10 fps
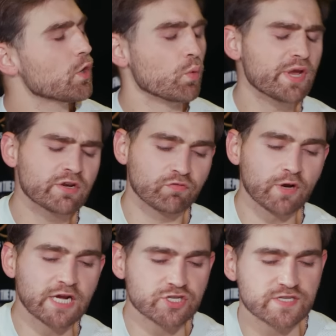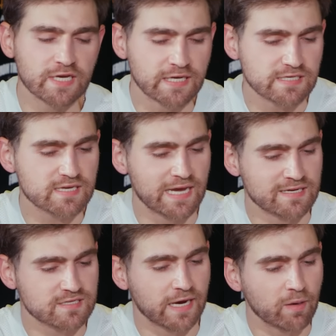We'll get into free agency in
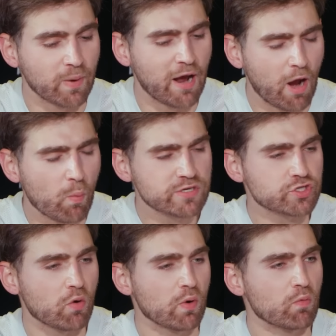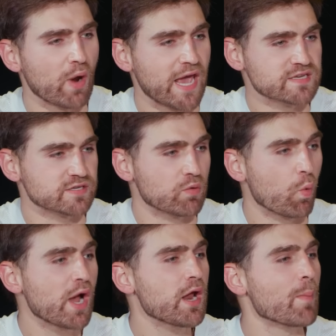a second, but I want to start with Asa.
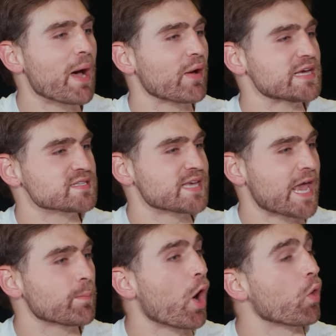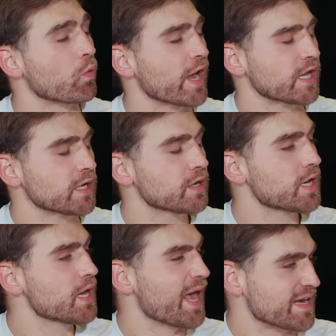What about his game already
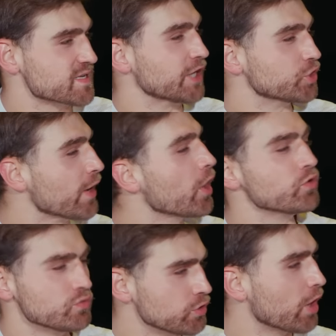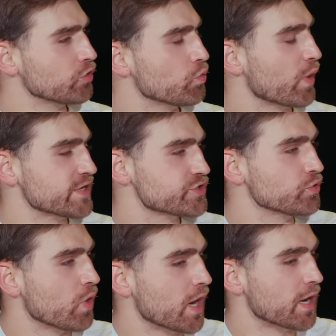excites you? I know you went
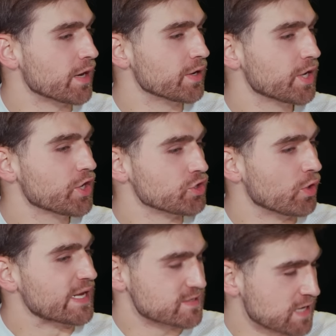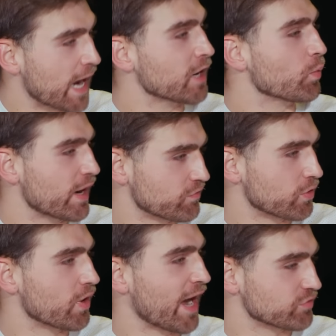to his signing
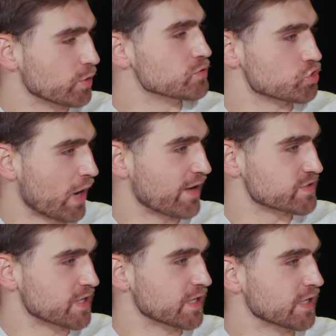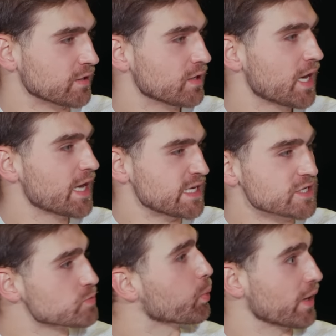after he was drafted, and he
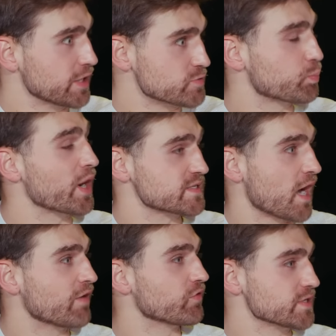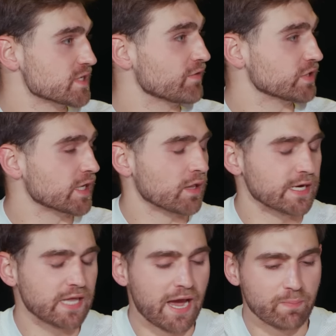did his press conference and everything
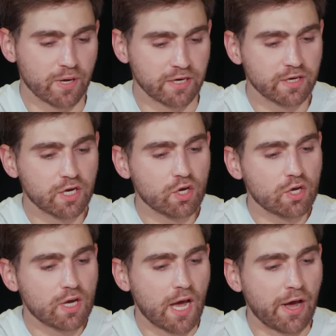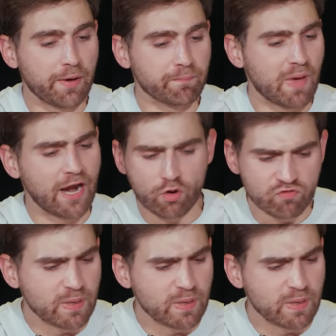like that. But I know you've